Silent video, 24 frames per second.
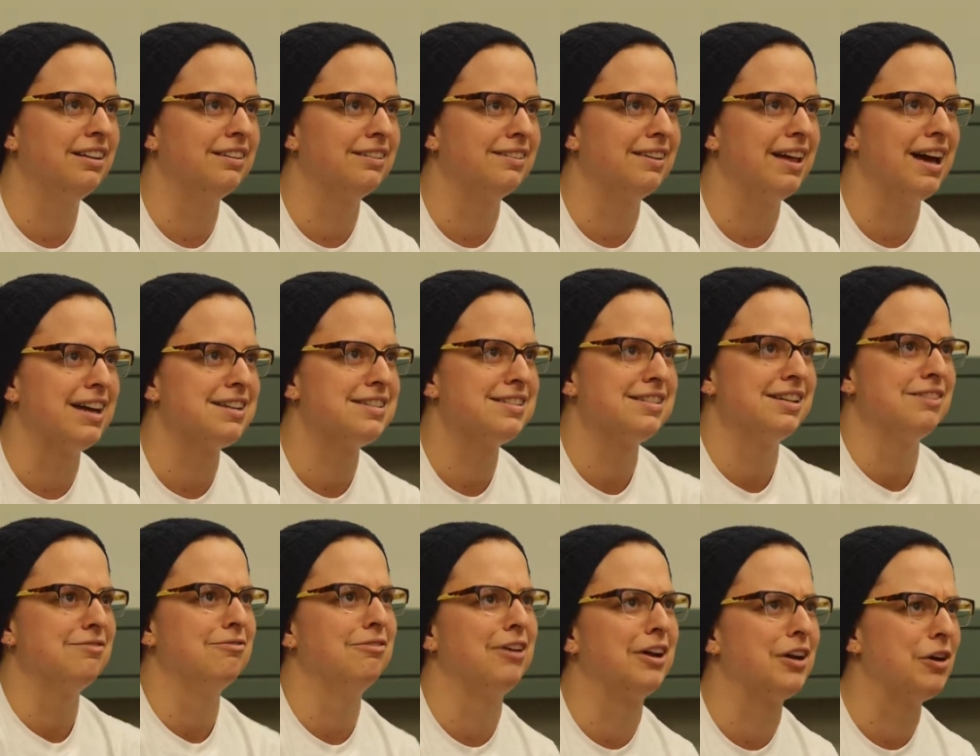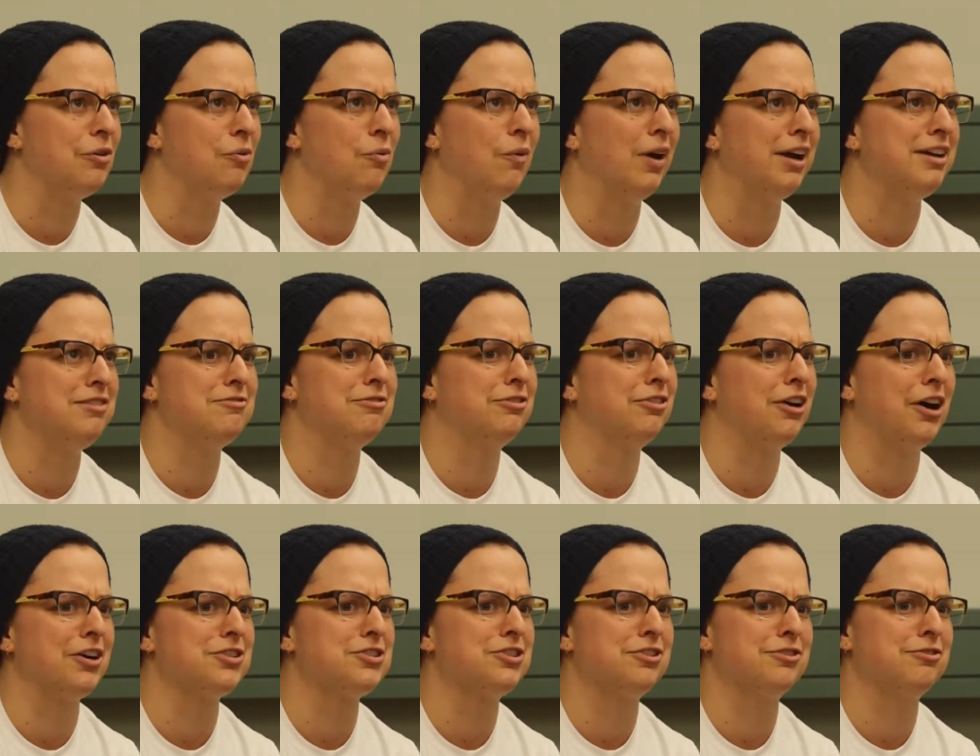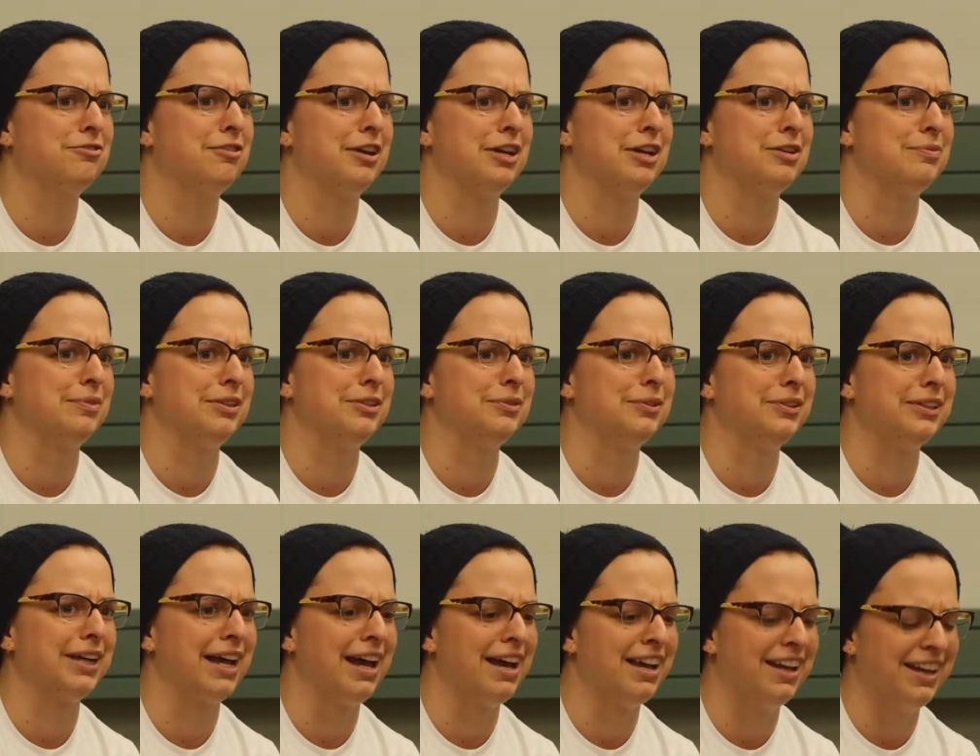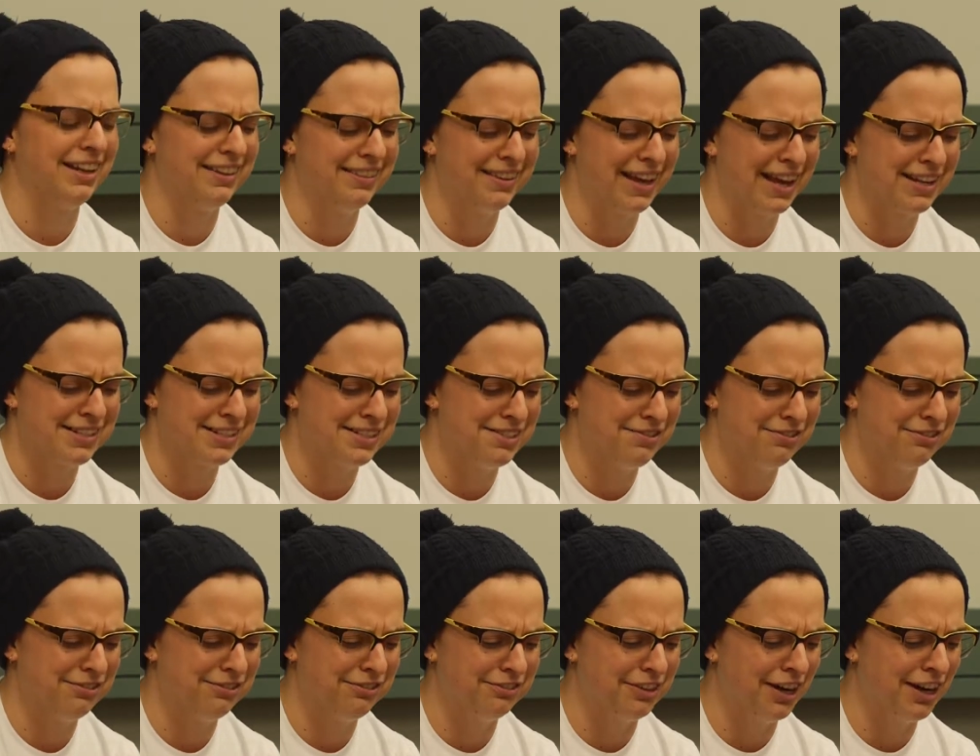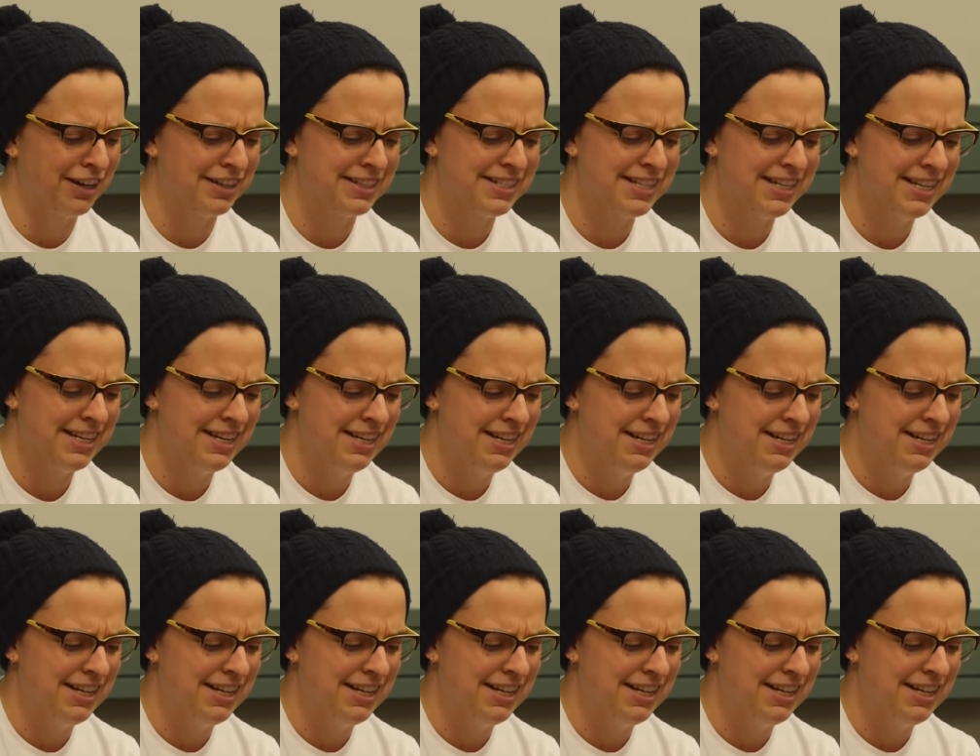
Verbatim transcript: less than what a white foster family will get, and that's fucked.